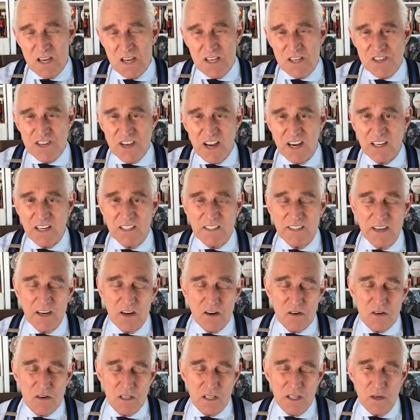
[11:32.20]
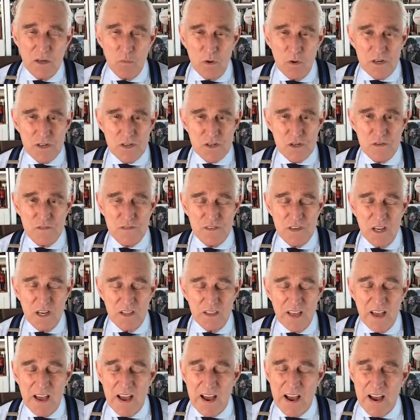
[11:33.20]
Secondarily, once you've
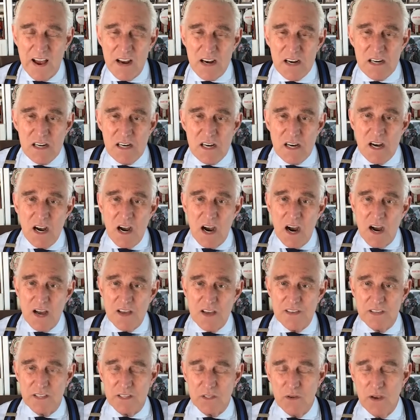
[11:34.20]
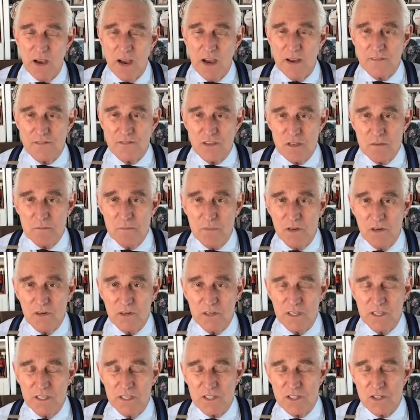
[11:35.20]
done that, I think you have the
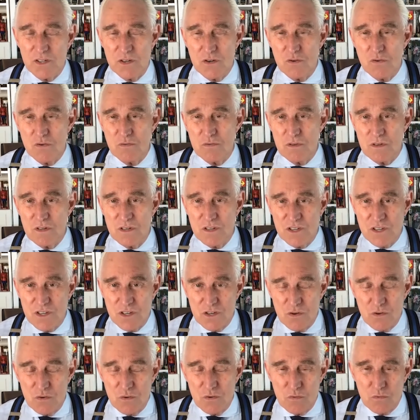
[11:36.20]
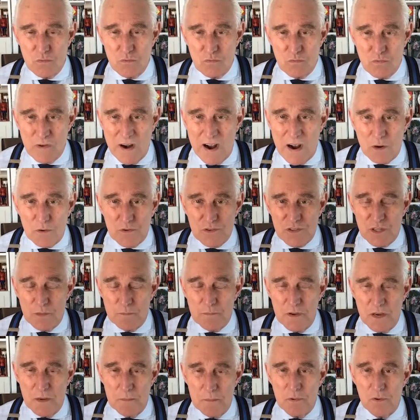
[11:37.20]
ability to rouse the
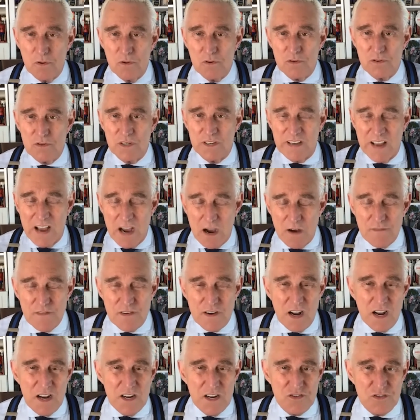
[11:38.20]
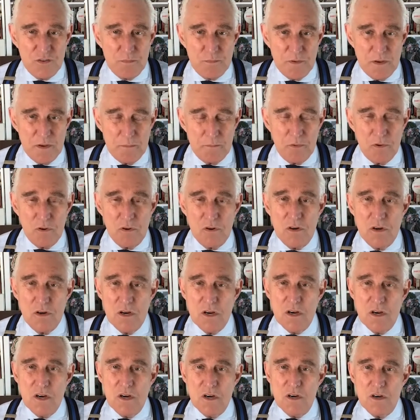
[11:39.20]
people, to galvanize the people,
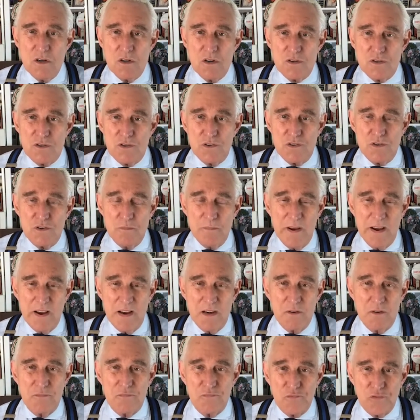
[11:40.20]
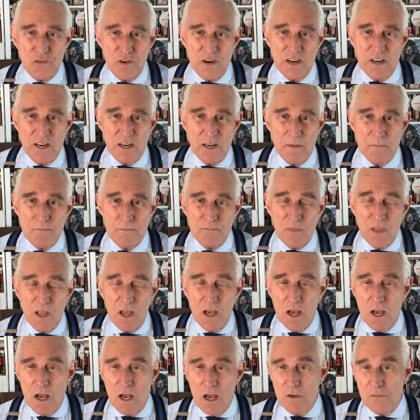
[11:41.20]
to demand free,
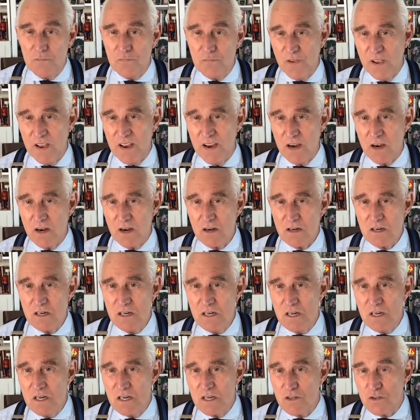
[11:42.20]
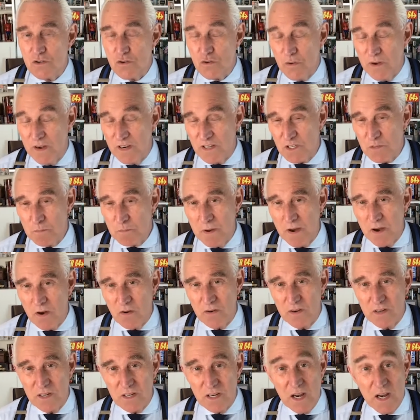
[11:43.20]
fair,
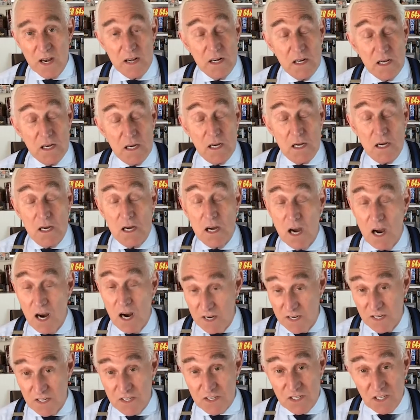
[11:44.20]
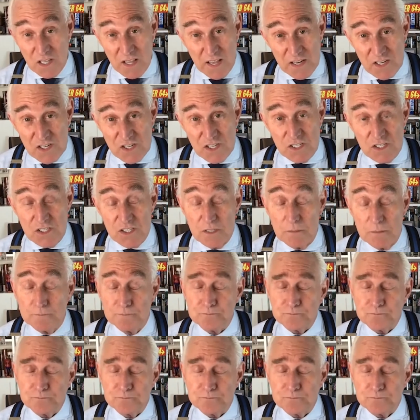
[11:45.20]
transparent, and honest elections.